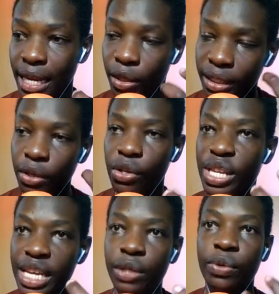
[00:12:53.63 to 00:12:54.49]
That's all you
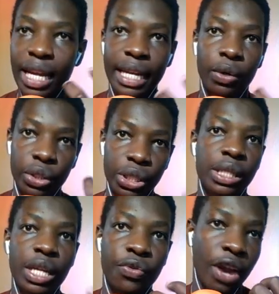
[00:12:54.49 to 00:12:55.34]
need to get a
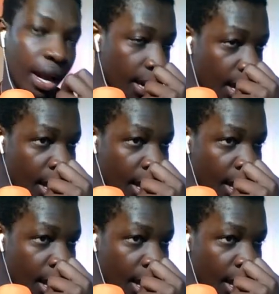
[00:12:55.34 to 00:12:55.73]
consistent run.